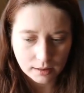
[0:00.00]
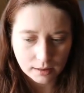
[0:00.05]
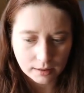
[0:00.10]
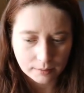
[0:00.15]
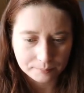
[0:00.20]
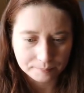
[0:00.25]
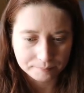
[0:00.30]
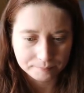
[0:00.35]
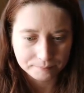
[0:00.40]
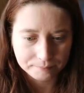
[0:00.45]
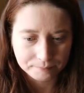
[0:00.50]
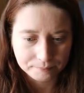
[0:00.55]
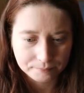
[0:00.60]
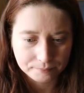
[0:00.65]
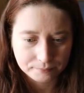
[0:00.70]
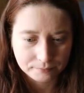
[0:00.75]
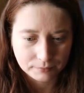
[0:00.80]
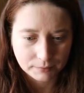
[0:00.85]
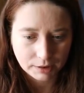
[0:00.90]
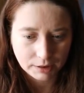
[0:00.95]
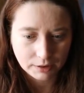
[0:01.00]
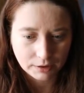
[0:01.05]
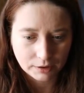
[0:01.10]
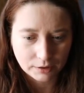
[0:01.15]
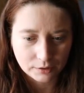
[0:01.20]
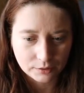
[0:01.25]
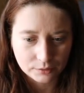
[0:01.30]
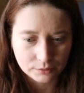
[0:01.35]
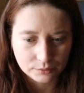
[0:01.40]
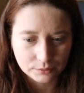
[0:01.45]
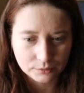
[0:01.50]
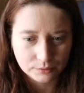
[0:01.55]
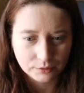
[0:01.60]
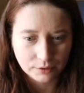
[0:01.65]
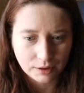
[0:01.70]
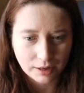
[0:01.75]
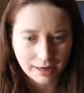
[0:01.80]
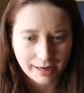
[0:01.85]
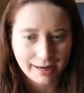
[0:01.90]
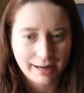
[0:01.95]
You know,
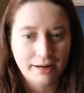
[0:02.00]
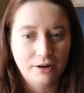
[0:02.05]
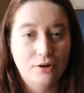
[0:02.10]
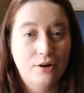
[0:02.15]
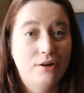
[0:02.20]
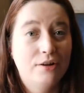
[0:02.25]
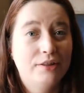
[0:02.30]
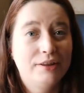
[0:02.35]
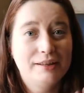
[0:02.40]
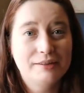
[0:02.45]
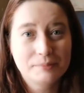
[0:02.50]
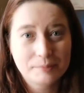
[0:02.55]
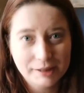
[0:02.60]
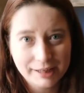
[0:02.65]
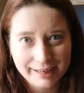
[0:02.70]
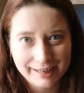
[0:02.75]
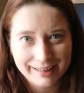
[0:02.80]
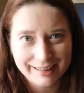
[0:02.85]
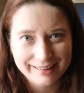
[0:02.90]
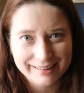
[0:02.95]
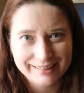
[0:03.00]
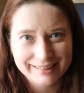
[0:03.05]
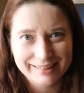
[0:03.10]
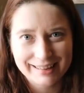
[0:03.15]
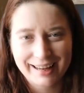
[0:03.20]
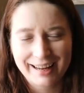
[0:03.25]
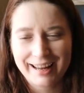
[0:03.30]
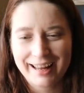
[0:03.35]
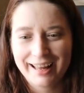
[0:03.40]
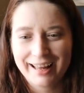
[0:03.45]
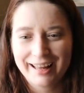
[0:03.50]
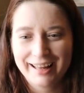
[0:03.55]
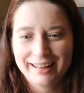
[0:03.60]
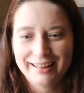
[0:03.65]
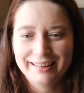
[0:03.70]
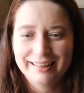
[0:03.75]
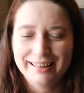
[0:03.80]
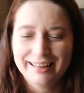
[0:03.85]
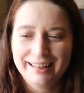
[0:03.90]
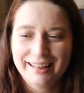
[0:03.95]
I had all these plans. I
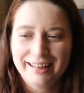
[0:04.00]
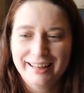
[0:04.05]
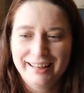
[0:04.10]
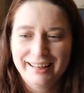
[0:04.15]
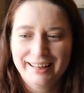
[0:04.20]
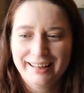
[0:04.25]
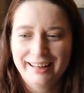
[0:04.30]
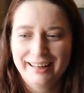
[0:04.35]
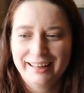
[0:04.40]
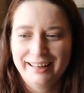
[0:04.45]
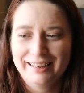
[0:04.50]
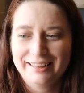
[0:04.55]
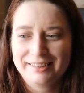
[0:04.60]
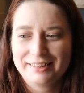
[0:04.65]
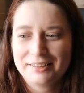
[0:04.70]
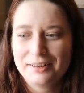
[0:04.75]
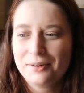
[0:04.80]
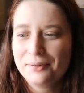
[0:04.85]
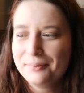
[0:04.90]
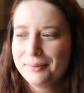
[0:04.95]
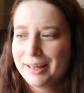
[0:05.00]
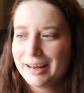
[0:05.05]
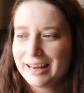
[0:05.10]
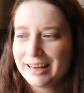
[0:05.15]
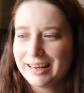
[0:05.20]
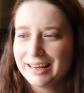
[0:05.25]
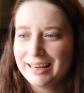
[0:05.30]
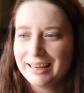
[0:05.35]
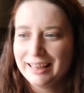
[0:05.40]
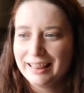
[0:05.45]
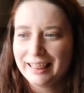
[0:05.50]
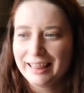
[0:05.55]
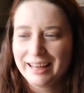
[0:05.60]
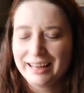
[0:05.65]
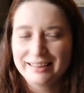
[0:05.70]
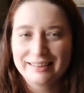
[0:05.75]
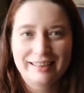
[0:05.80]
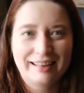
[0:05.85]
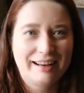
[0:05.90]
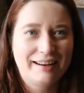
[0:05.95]
had so many
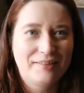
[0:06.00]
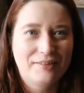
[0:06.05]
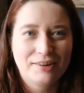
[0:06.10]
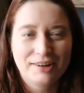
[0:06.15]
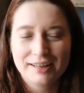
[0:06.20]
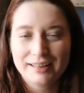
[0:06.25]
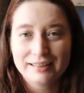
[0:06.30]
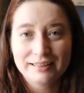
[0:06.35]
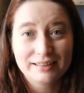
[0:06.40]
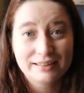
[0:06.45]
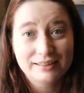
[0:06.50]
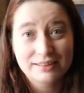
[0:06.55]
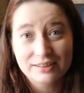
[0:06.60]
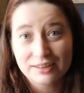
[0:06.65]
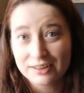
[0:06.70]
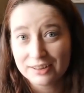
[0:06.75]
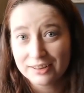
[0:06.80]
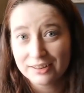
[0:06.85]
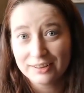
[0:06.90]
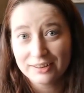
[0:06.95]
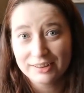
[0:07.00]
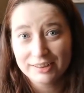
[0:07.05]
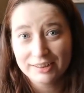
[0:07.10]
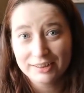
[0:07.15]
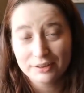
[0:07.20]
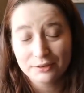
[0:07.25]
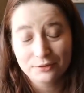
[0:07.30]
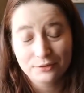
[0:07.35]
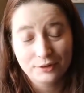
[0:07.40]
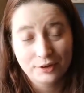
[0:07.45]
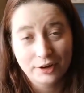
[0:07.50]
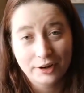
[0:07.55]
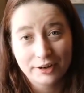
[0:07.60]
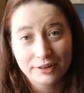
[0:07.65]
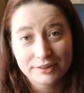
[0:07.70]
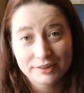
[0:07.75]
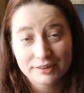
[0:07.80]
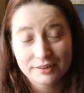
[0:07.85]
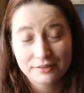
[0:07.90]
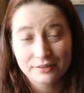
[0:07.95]
things that I wanted to start on the
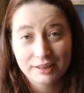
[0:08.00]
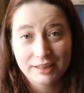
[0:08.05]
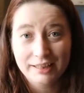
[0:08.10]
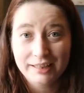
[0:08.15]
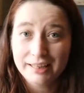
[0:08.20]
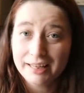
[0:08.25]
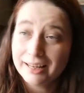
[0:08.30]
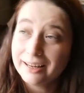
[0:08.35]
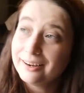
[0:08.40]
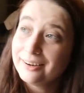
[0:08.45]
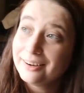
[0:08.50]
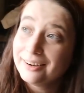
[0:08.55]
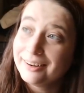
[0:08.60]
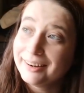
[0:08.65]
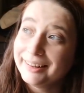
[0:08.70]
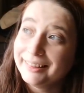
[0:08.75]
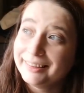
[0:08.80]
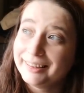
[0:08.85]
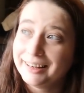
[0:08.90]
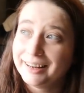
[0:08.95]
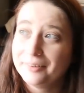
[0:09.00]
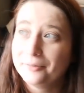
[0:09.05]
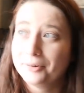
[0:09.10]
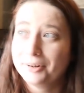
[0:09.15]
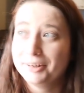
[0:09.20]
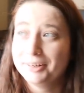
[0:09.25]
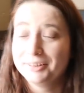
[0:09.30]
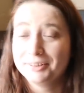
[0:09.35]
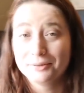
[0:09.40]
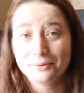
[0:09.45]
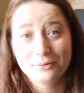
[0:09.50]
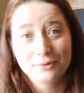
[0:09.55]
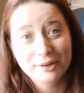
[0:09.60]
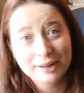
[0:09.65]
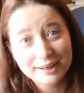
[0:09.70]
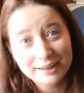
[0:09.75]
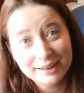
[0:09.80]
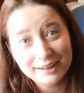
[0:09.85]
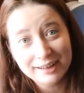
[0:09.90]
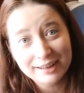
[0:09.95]
first of the year, and then I wanted to
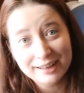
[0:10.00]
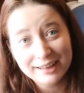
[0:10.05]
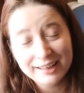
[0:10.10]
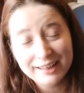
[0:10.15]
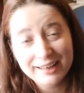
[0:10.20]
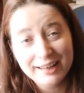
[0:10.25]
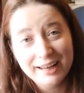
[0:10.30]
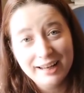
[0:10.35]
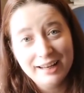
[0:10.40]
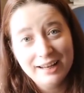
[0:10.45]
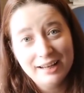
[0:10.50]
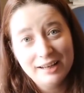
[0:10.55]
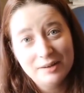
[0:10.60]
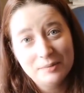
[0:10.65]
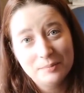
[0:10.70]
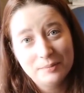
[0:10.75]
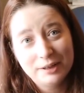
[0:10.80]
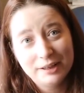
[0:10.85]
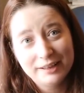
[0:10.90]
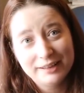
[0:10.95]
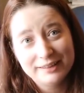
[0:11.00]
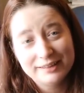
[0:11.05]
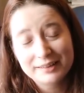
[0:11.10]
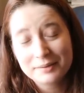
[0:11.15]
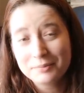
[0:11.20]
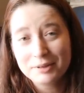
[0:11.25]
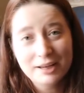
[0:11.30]
work on, but